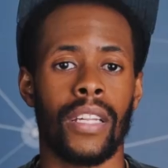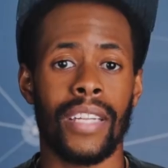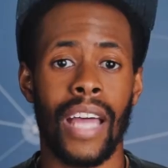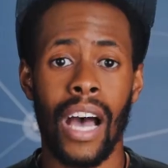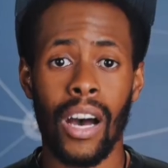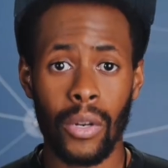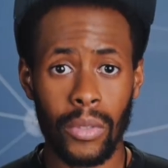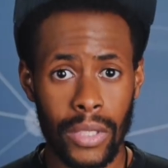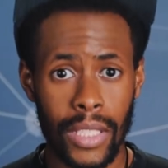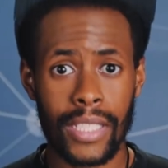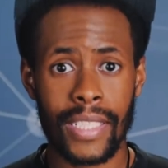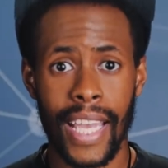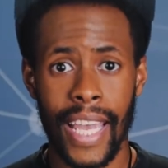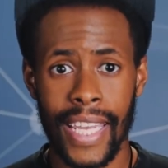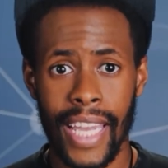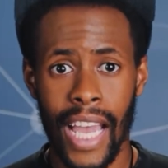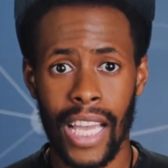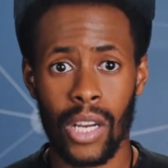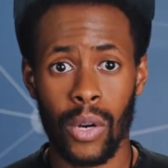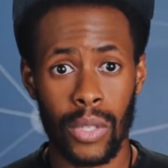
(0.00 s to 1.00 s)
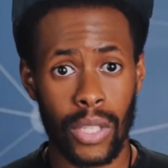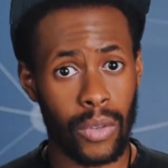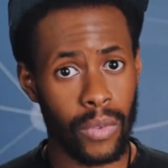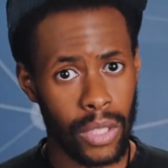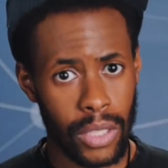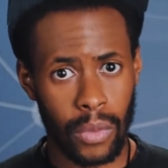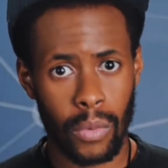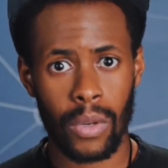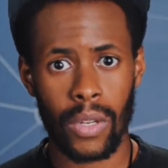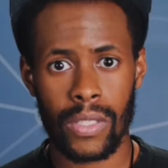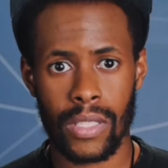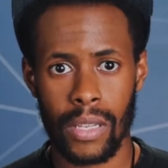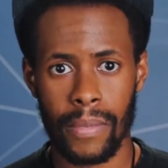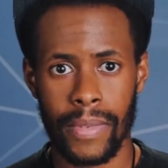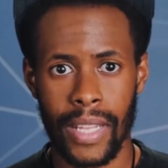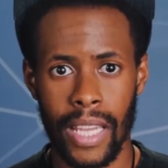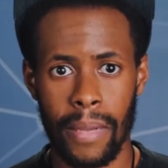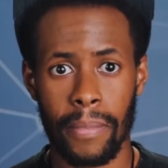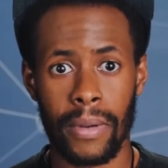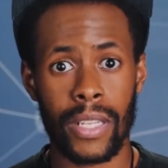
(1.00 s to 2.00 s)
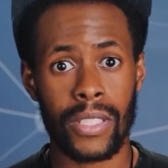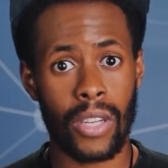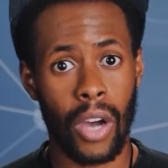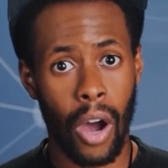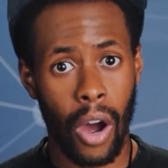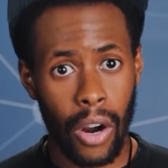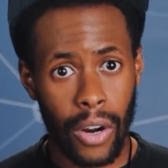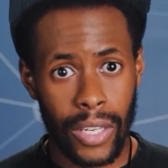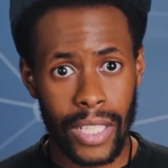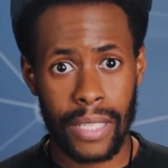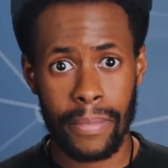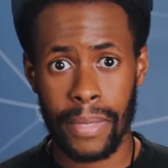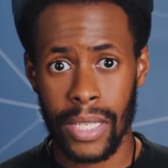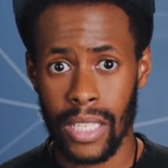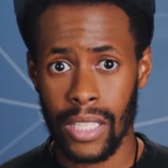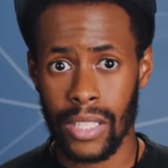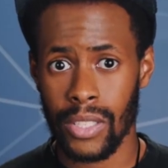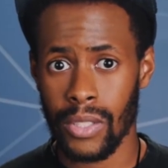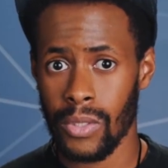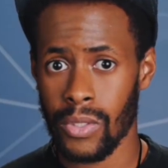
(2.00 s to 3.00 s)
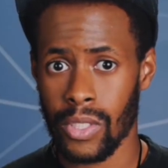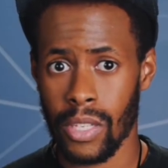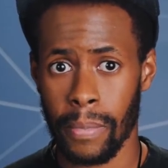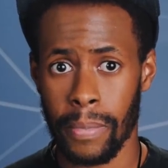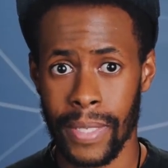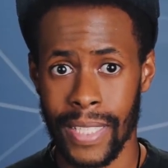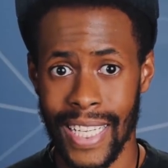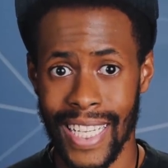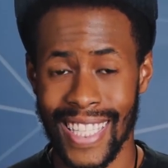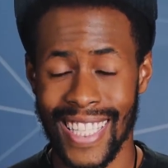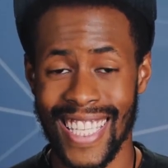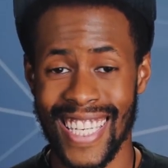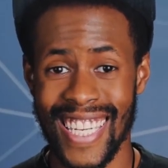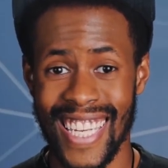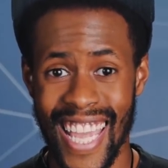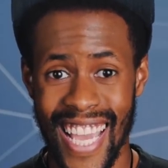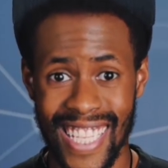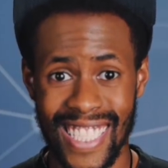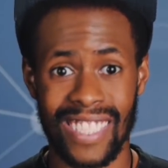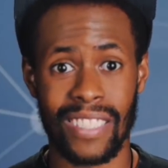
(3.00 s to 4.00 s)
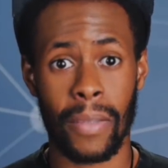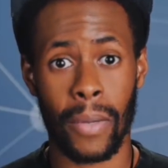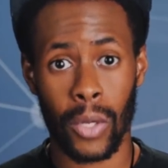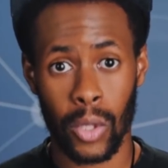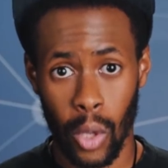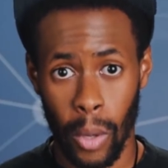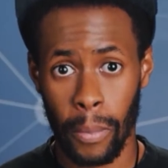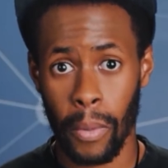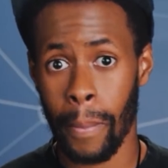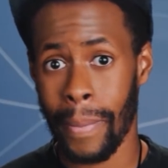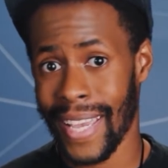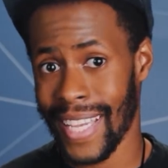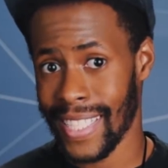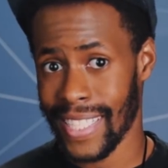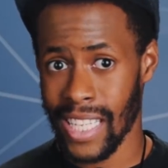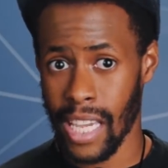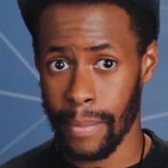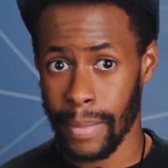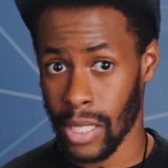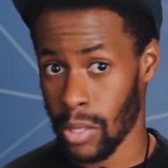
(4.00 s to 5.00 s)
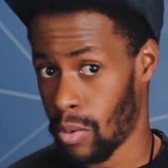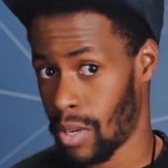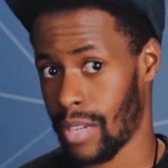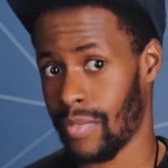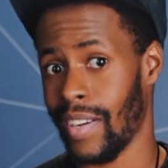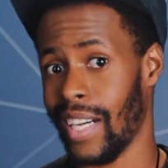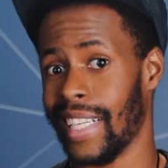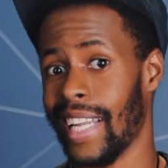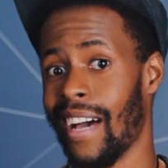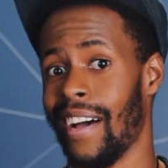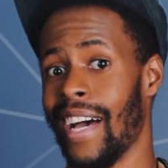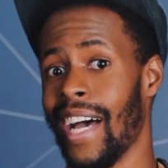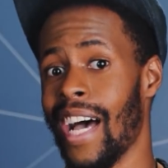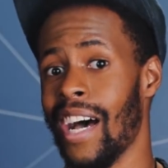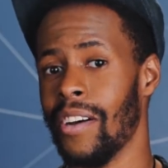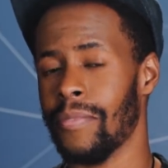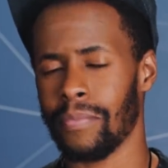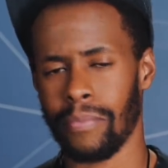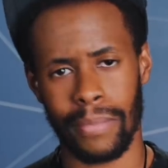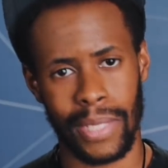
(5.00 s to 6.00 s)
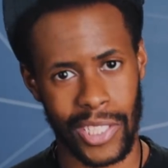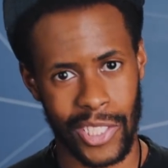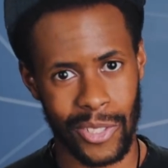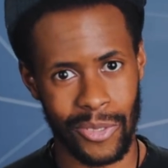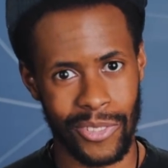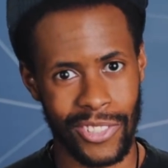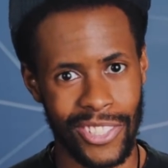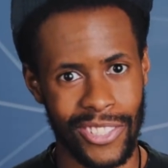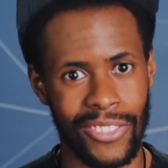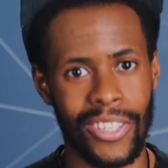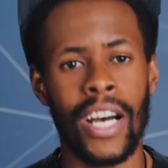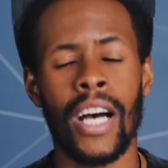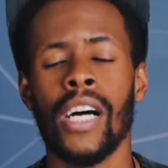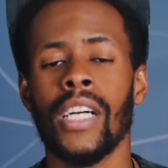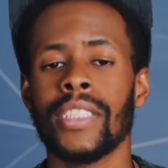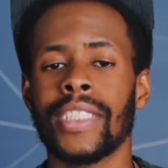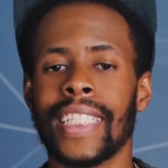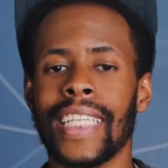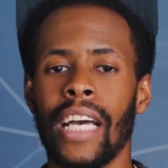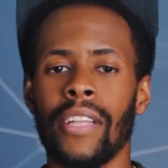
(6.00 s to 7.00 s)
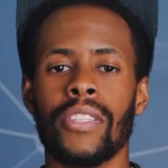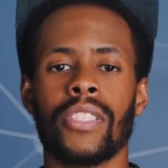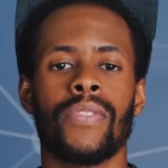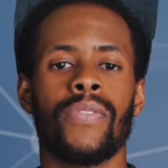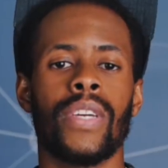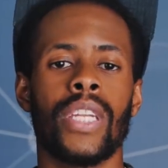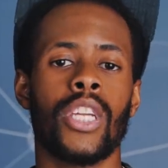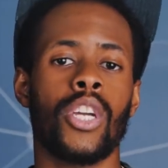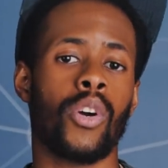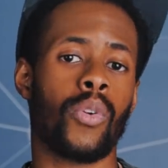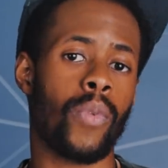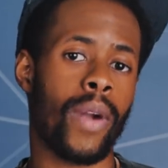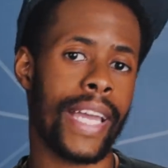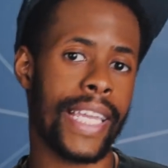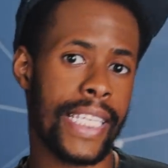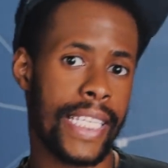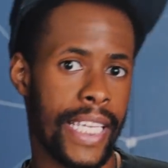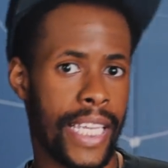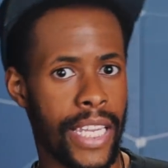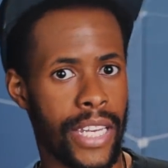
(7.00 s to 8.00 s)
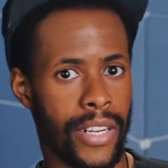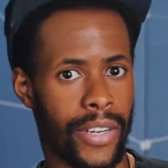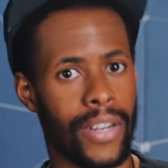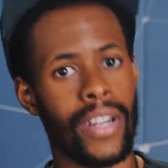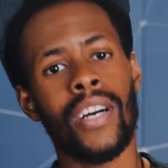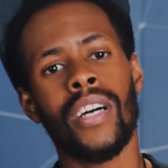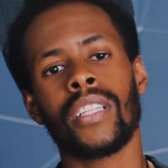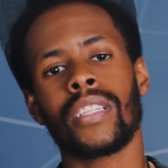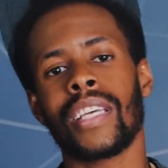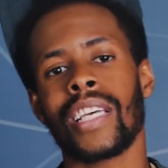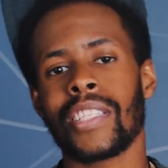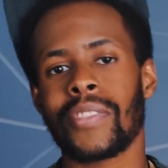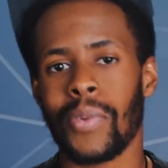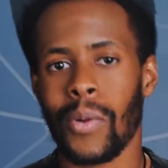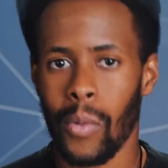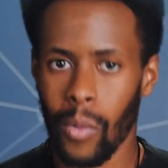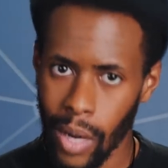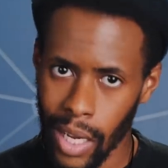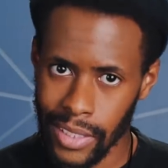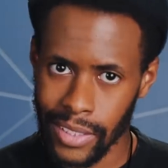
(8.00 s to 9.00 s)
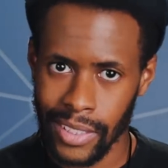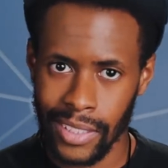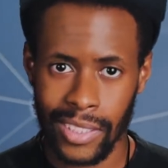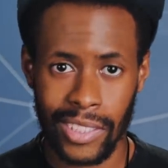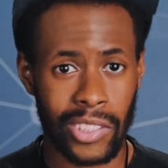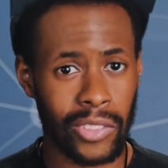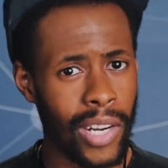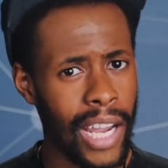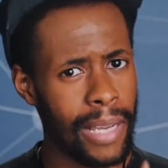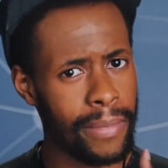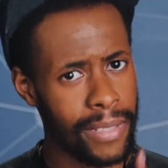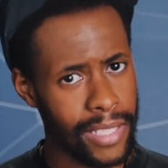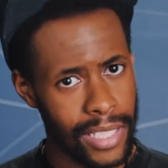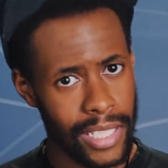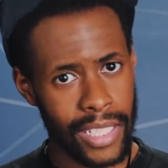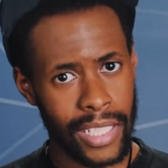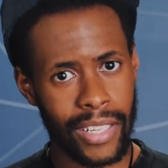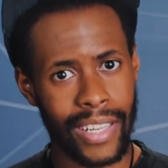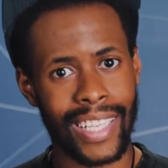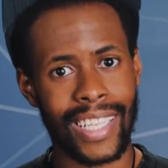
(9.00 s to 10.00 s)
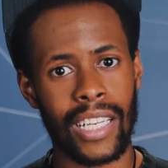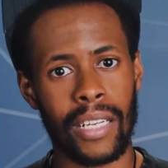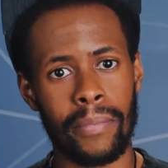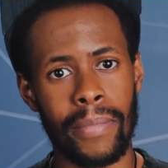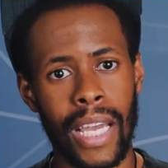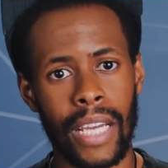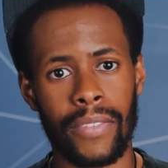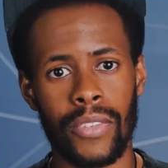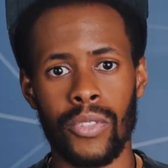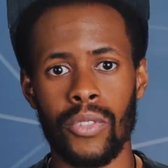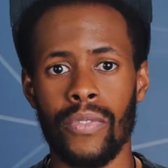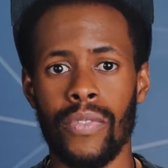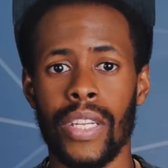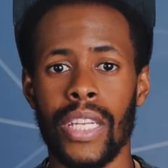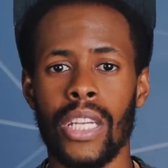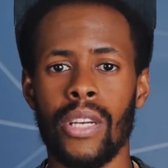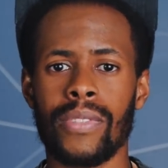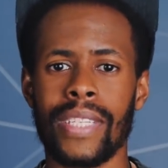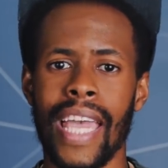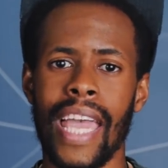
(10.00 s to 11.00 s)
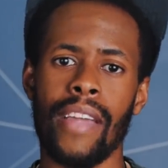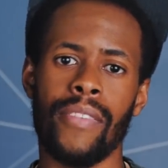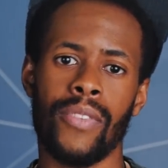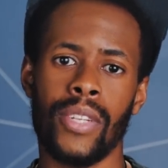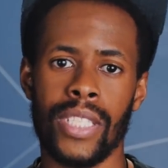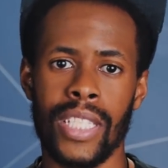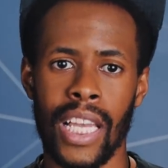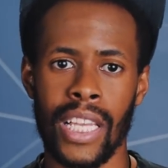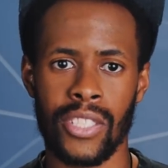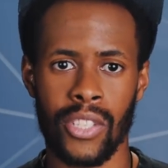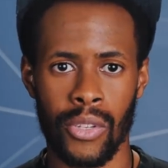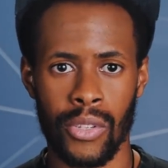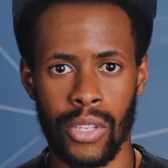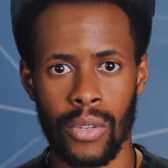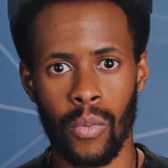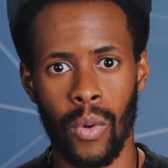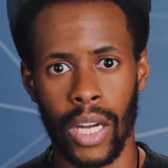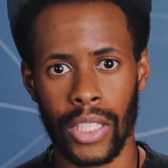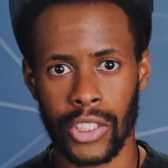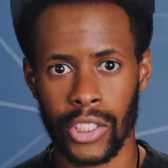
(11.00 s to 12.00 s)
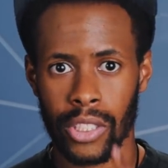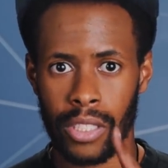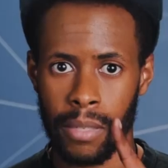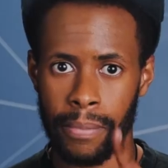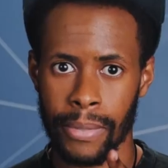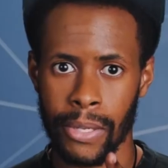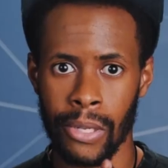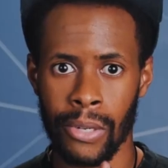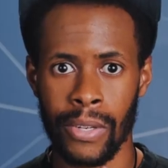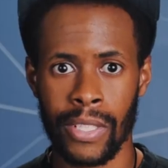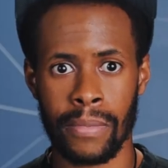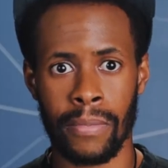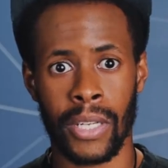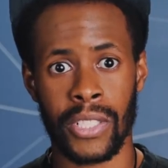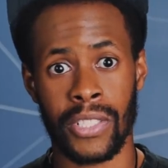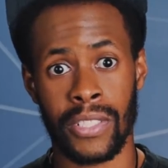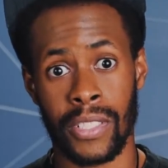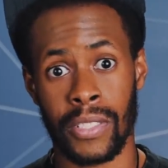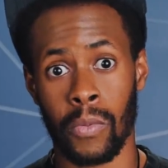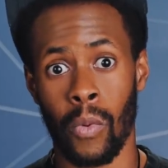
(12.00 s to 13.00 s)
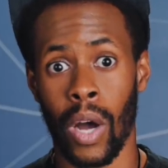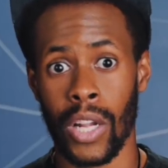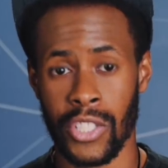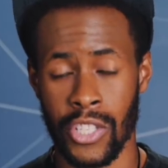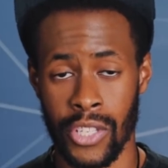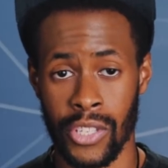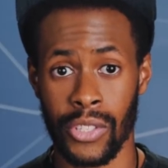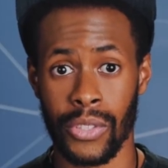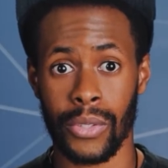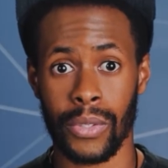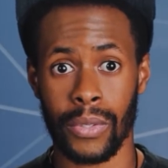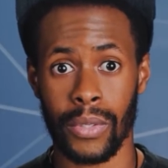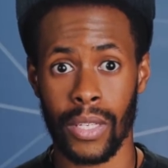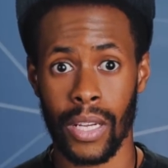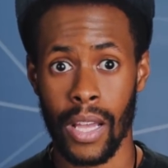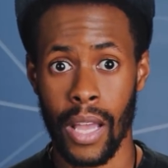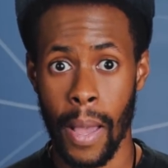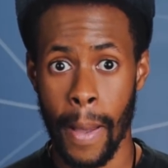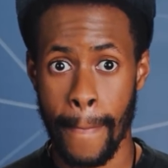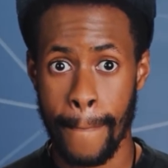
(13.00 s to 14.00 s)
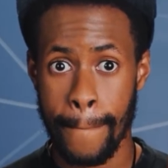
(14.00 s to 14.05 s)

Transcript: Not only is AI going to run the world someday, but it's already being used to predict the next global pandemic. You want to find out how? Bet you do. Check out this video right here. Thanks for watching. Subscribe to Seeker and come back for new videos every day so you can watch your computer as much as it's watching you.